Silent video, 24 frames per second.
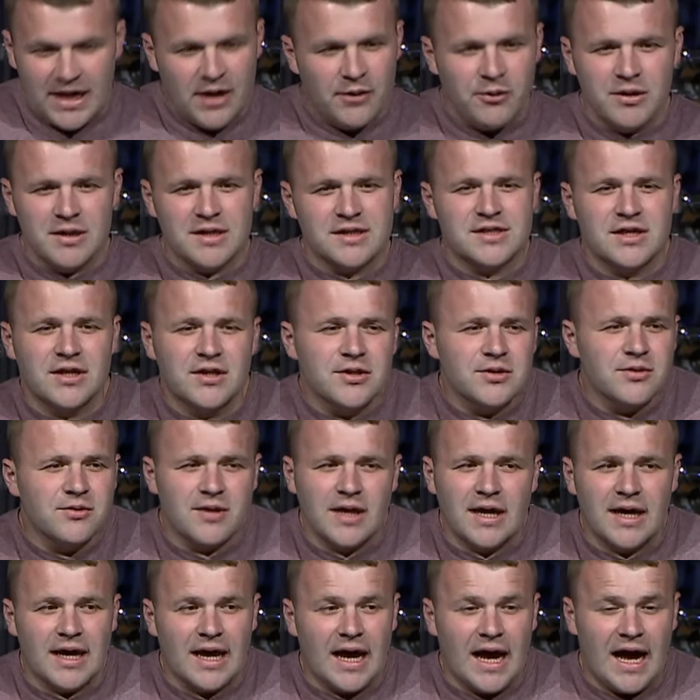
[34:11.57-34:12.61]
I want to tell you
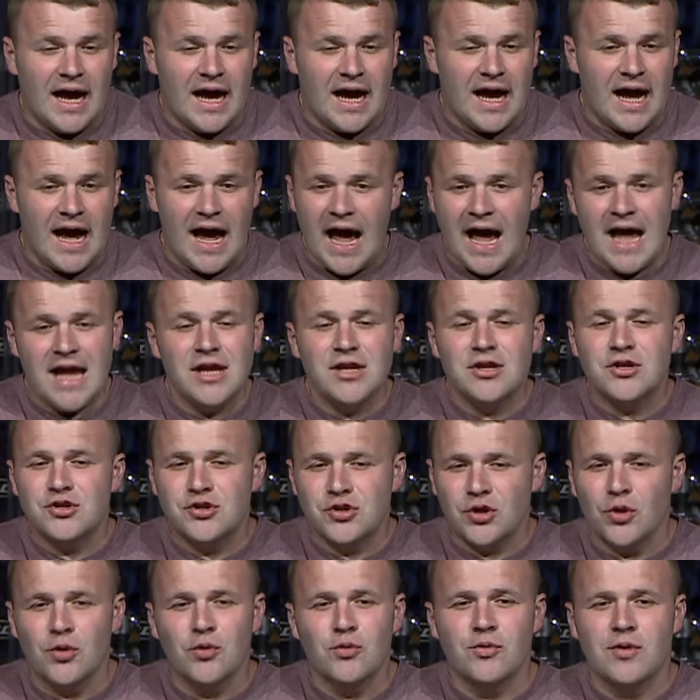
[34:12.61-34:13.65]
that I
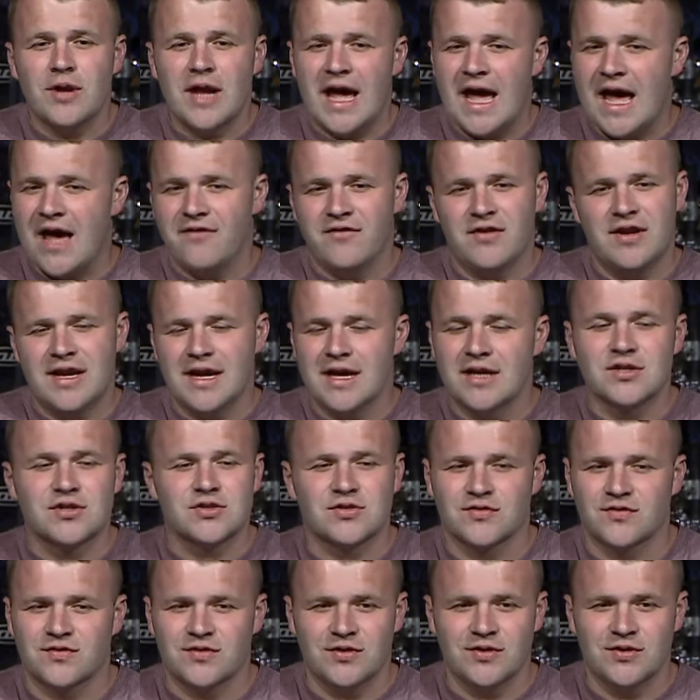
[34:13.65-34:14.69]
don't have an
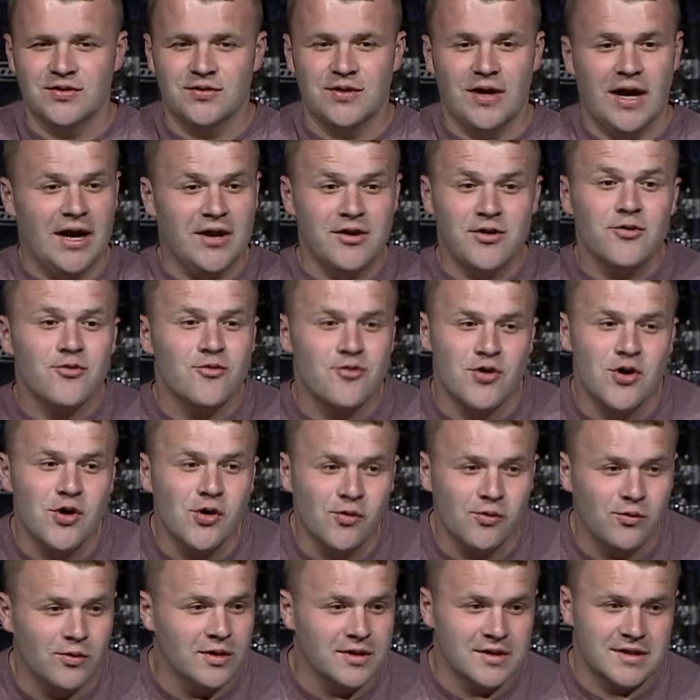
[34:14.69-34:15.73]
answer for you. I don't
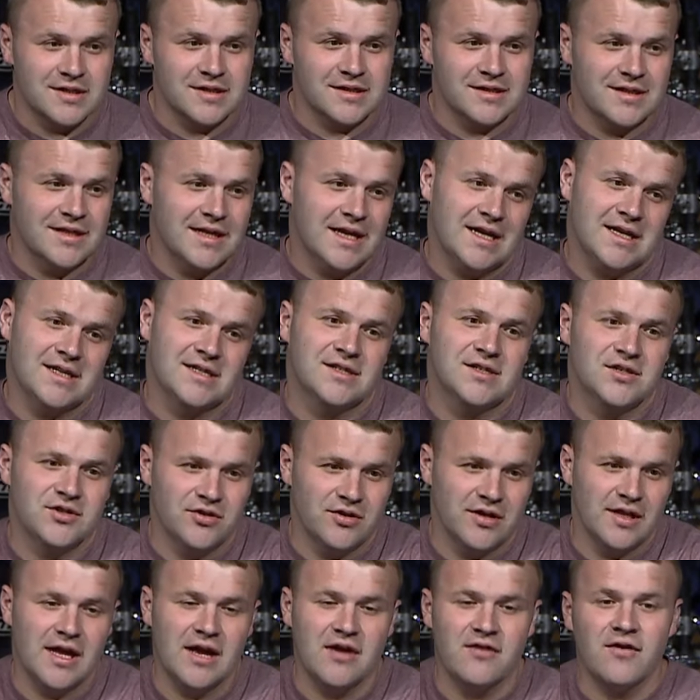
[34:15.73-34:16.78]
know what's next in
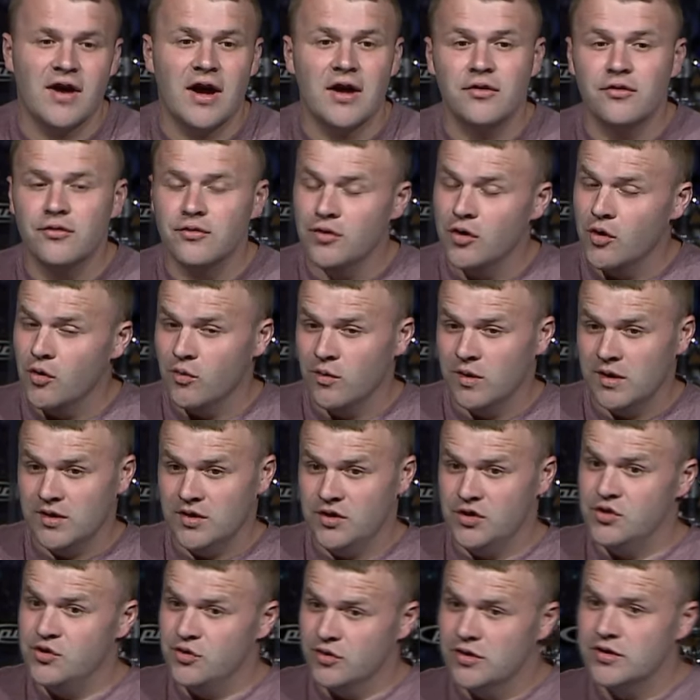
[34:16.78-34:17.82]
your life. I don't know
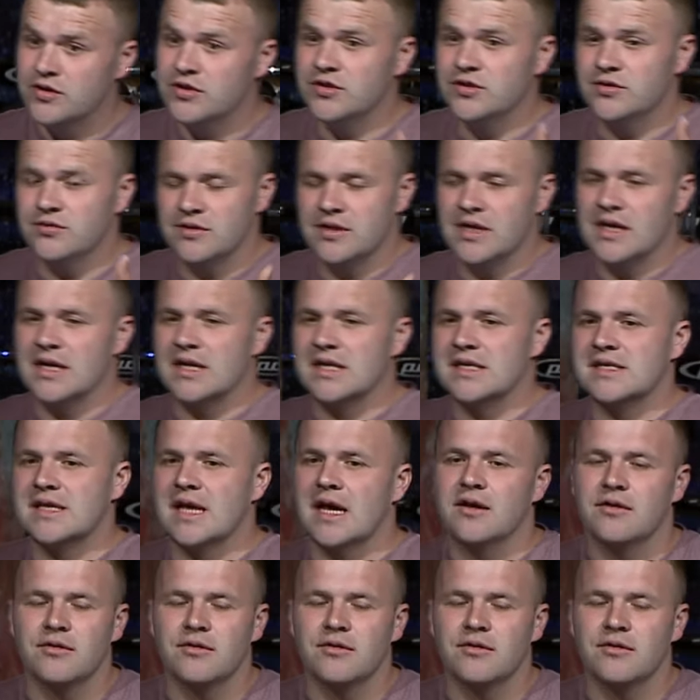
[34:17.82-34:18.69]
what you're to do next.